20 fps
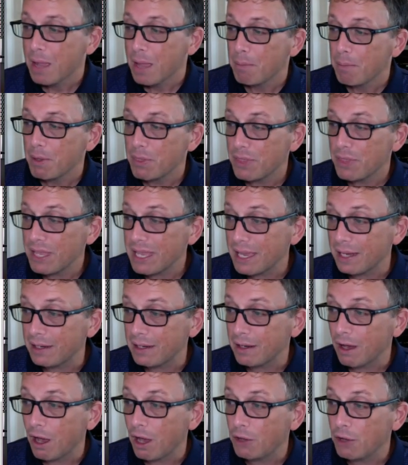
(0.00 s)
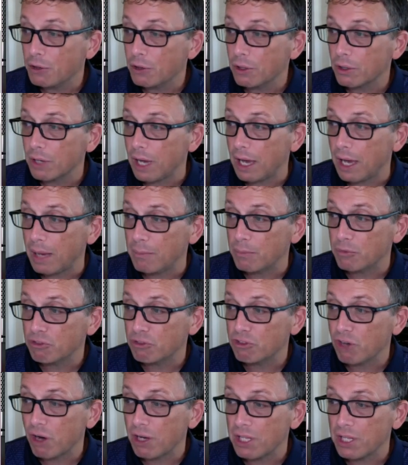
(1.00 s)
But then under
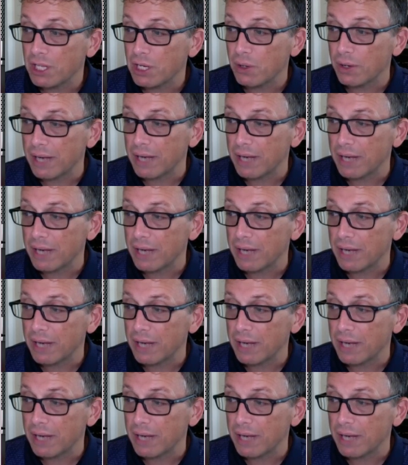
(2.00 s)
Start Here,